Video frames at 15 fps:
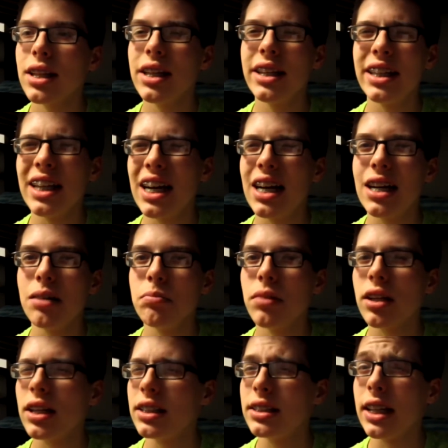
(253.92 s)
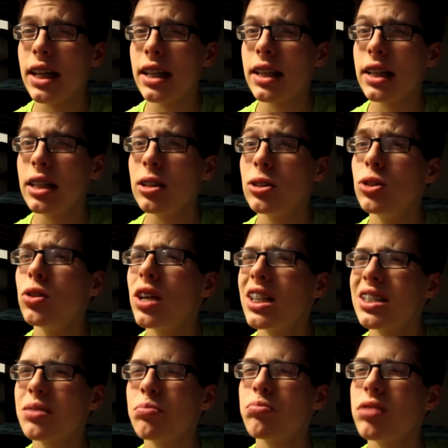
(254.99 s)
Yeah, I'm not going to say anything else. You
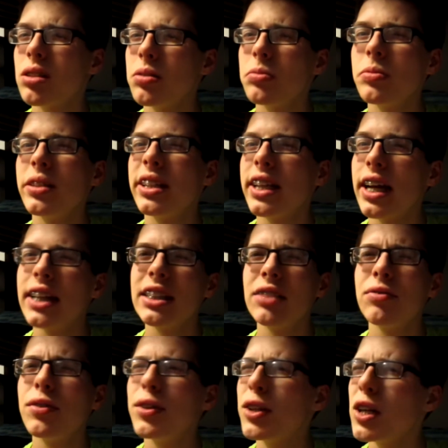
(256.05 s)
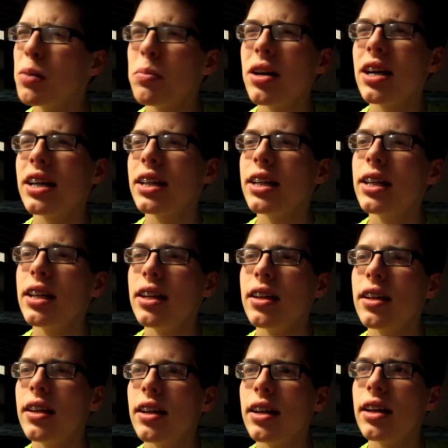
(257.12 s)
guys can probably guess. If you know my
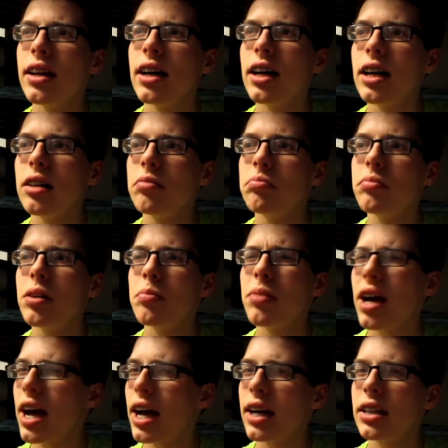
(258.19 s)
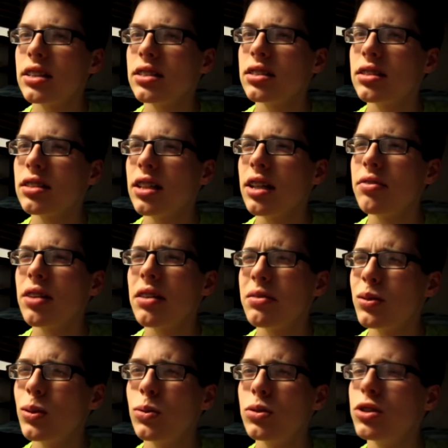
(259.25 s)
past, if I've
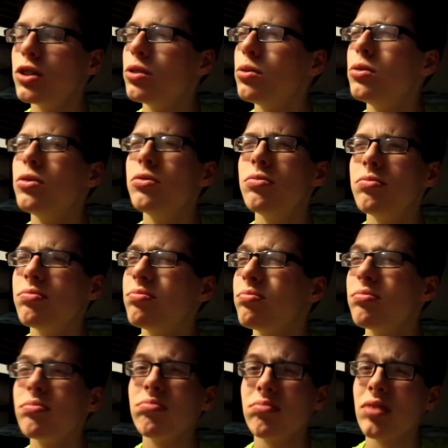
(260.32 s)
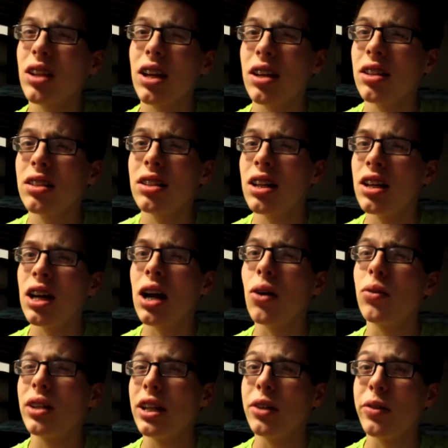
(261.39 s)
told you, I
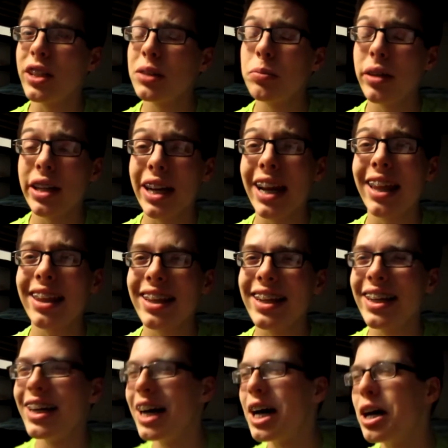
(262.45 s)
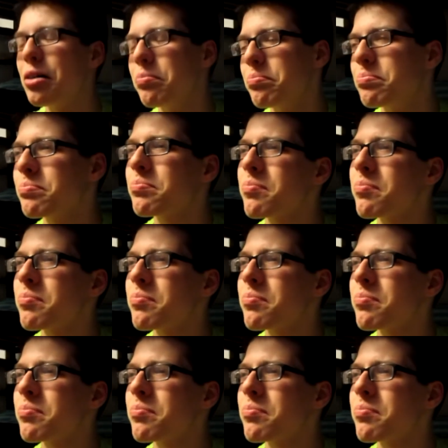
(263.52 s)
don't need to explain anything. But